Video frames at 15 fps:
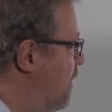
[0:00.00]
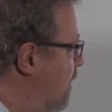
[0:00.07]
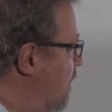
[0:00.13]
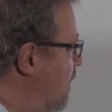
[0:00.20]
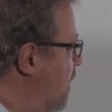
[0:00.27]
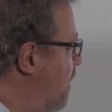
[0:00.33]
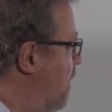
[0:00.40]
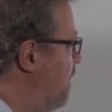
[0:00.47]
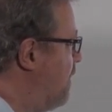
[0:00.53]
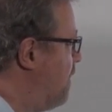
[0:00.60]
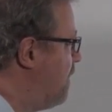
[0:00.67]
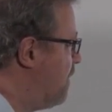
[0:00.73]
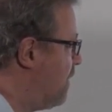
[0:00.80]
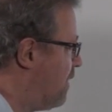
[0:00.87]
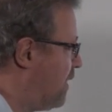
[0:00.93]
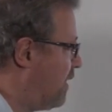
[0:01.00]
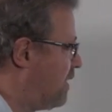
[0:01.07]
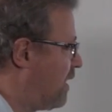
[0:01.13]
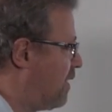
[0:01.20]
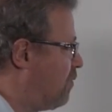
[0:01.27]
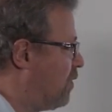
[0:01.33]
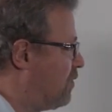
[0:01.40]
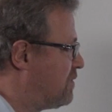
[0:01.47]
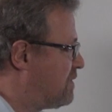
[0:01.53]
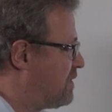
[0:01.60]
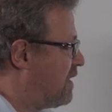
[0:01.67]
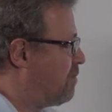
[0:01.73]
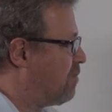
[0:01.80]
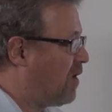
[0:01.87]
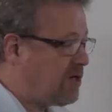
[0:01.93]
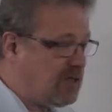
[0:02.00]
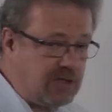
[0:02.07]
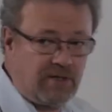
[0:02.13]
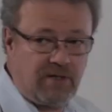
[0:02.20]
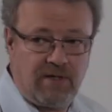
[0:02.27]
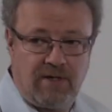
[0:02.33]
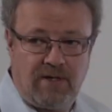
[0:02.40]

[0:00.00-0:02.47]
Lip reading: And I won't say much.